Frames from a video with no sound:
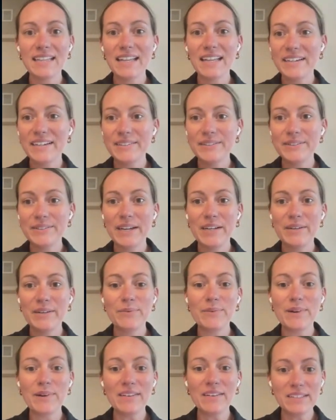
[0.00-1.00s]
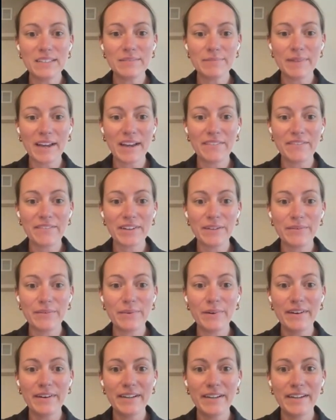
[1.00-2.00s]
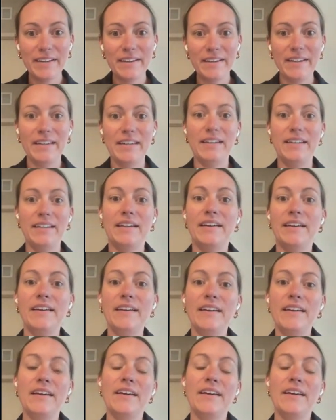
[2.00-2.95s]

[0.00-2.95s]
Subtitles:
Hello and welcome, everyone.